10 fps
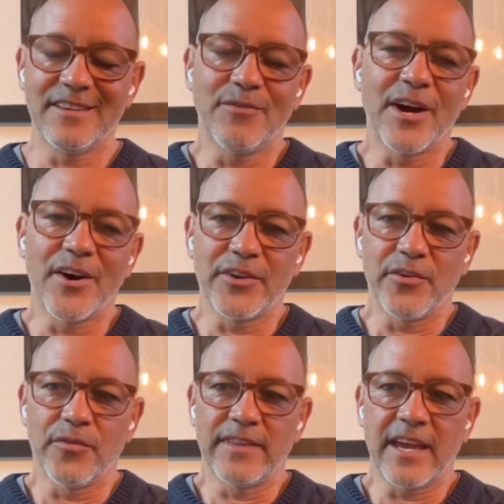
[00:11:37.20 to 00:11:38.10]
well,
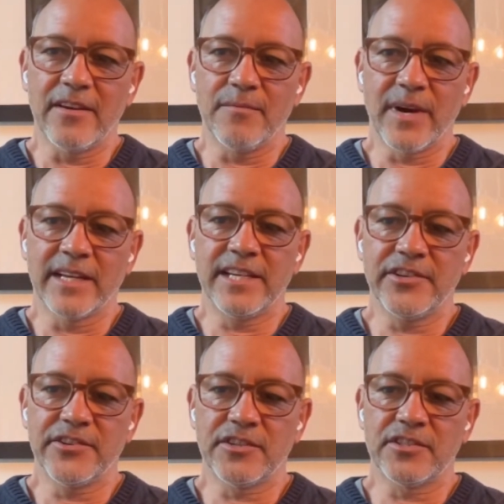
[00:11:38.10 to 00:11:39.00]
you're they. My
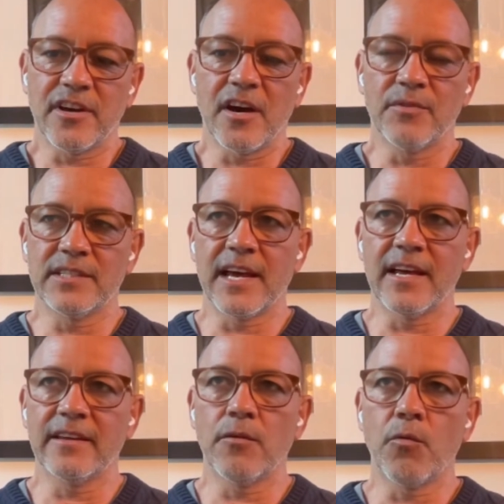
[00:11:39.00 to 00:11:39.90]
teacher's thought was
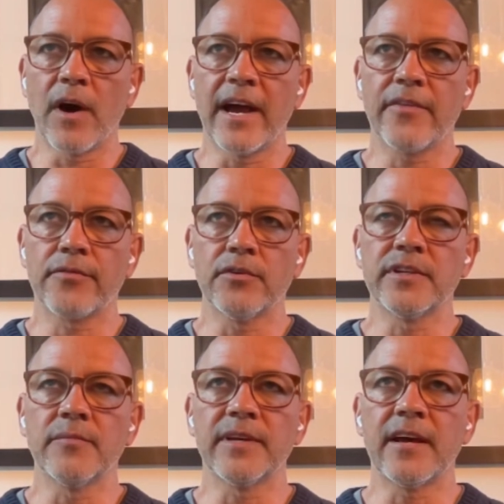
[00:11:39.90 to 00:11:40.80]
that why throw
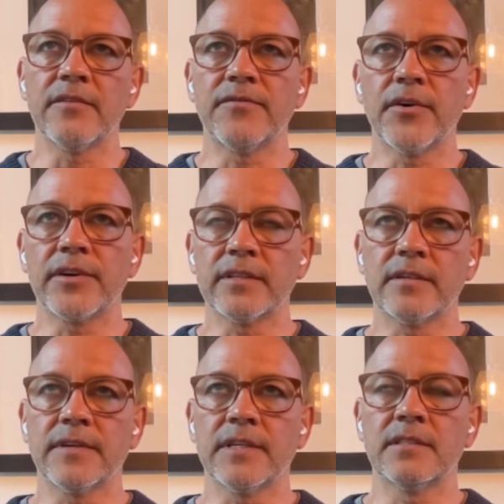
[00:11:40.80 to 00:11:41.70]
something out of focus
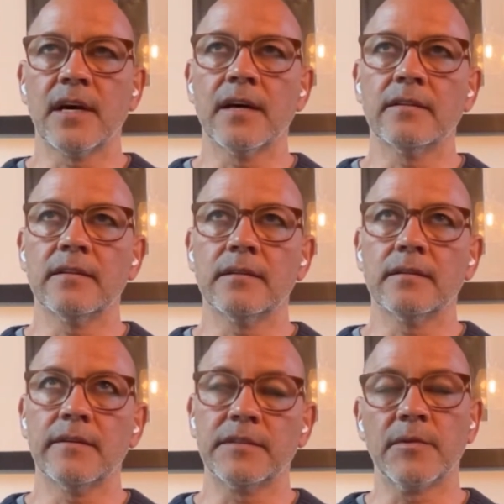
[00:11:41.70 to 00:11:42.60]
if it's not
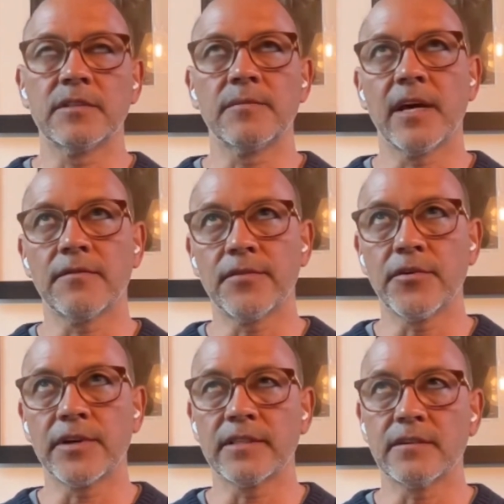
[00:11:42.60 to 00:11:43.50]
it's supposed to be out of
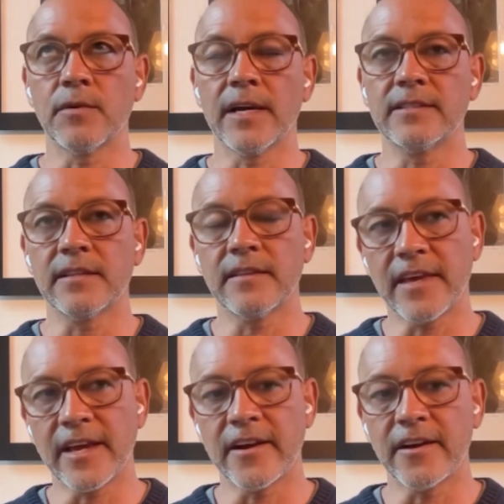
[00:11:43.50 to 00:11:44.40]
focus and why is it
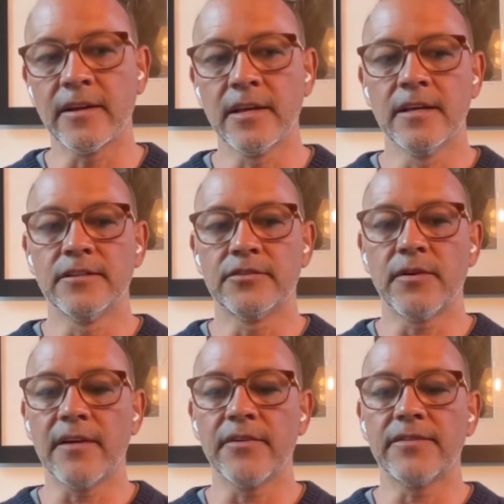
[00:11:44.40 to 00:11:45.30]
there? So
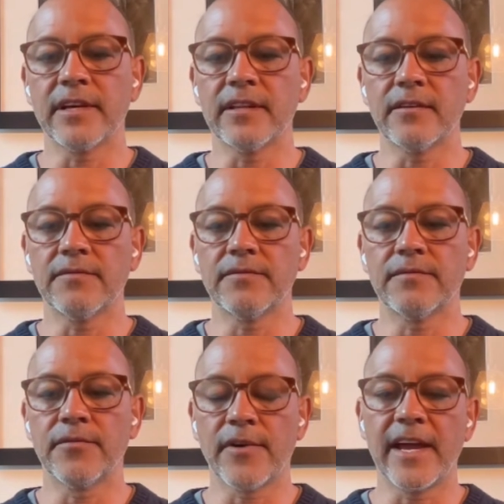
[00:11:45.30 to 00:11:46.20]
everything in the
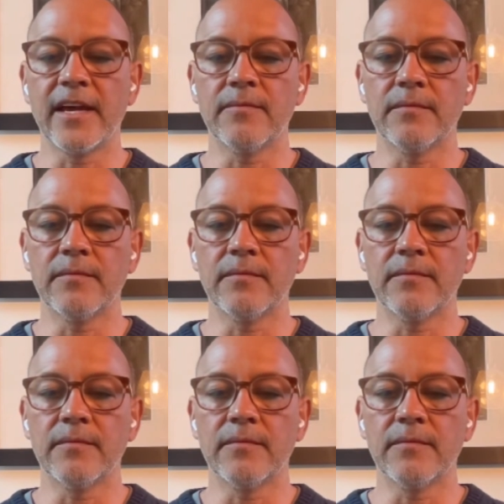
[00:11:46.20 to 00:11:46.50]
frame,